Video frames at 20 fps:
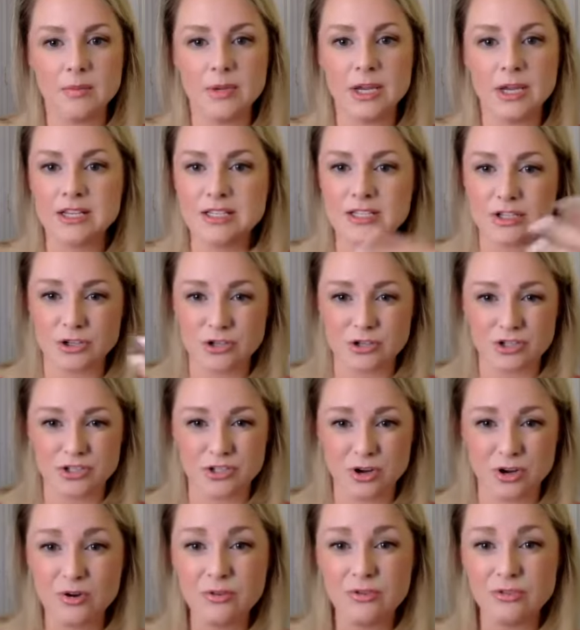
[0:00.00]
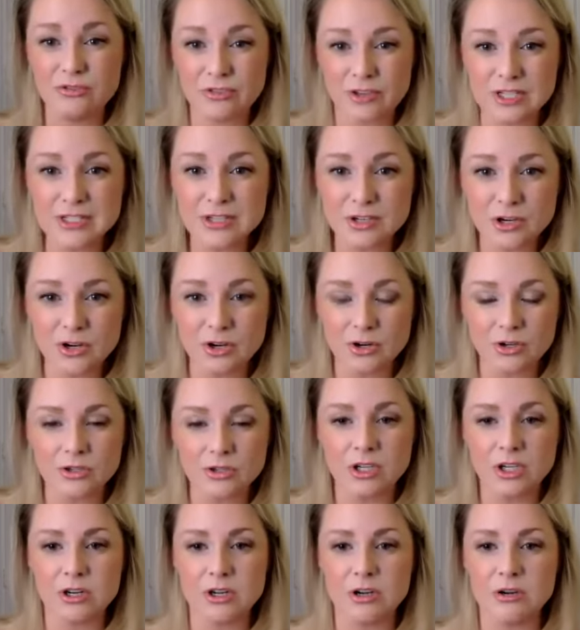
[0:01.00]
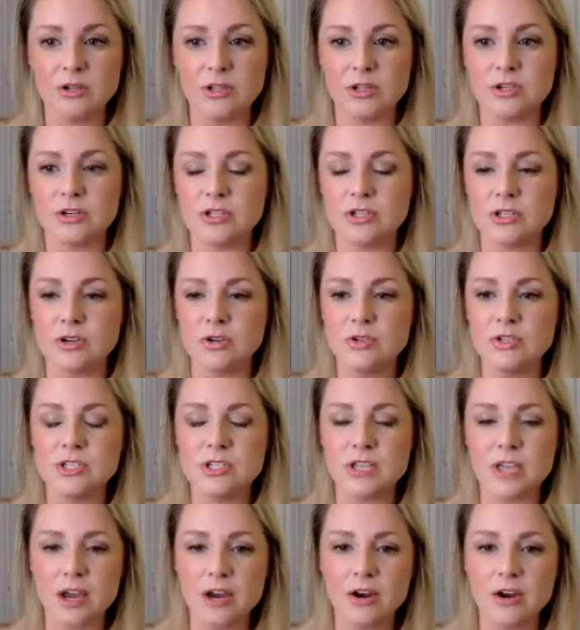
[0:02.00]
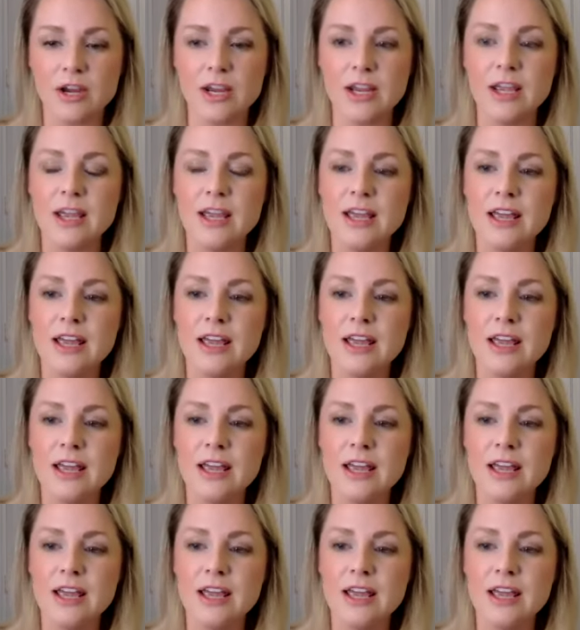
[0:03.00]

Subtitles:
because they're so physical, and they're so scary.